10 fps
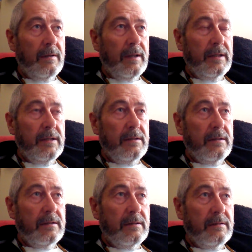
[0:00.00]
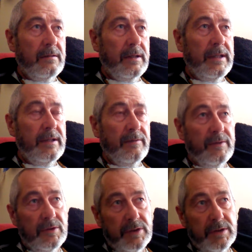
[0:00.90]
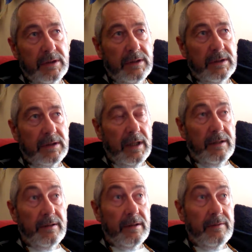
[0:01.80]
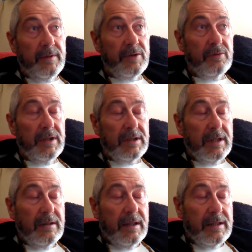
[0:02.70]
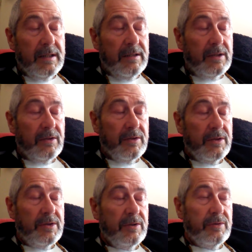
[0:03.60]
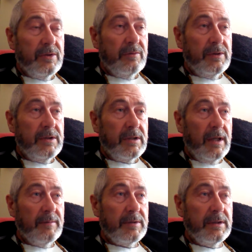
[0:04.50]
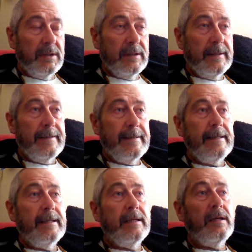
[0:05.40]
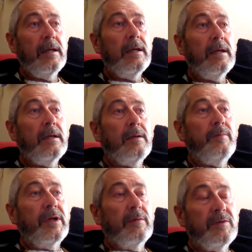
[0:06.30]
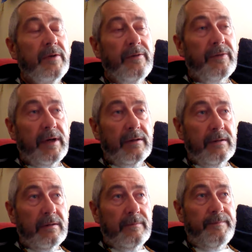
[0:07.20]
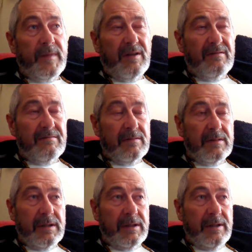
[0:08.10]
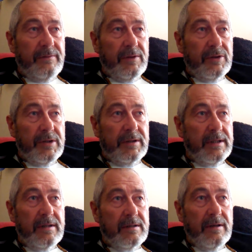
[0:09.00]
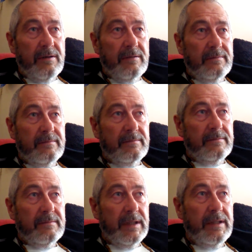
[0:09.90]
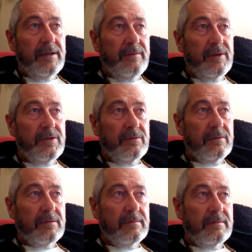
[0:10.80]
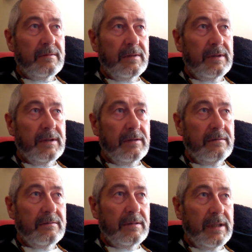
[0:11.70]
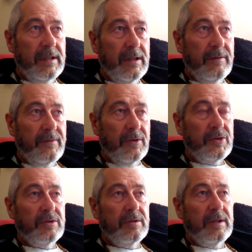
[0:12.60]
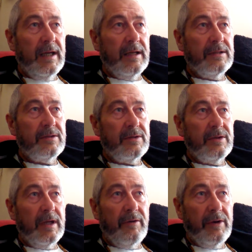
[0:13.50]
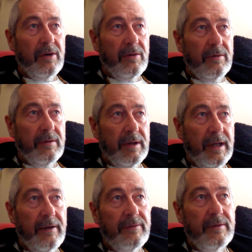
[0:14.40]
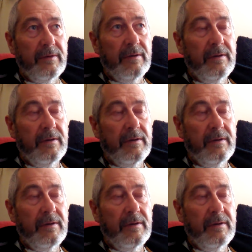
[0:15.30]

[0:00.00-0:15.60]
That is, that the leading function inside the individual, inside that inner constitution which is collapsing, becomes very frightened. Now, the leading function is necessary. In an individual, the leading function has to carry on after